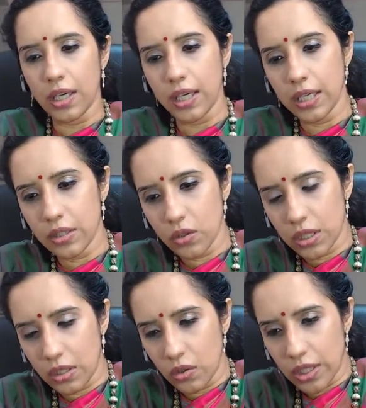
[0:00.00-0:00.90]
and you
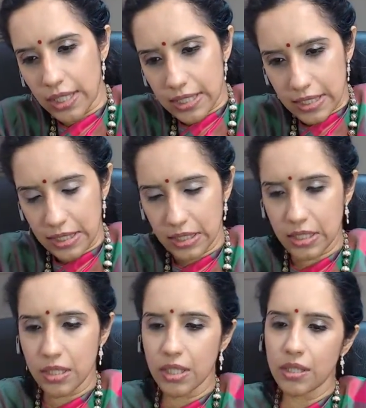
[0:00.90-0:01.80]
can look at
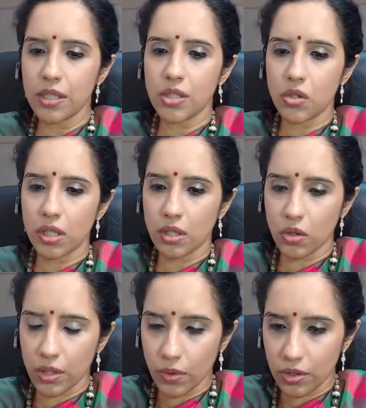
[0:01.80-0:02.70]
the tiers. You can
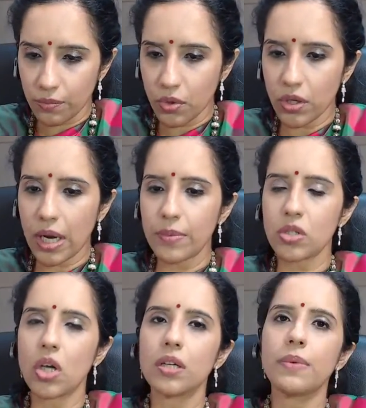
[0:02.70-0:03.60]
look at what the program
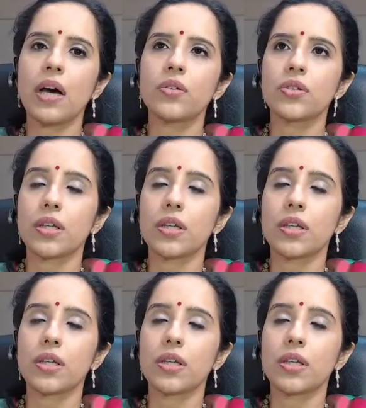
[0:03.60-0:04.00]
is all about.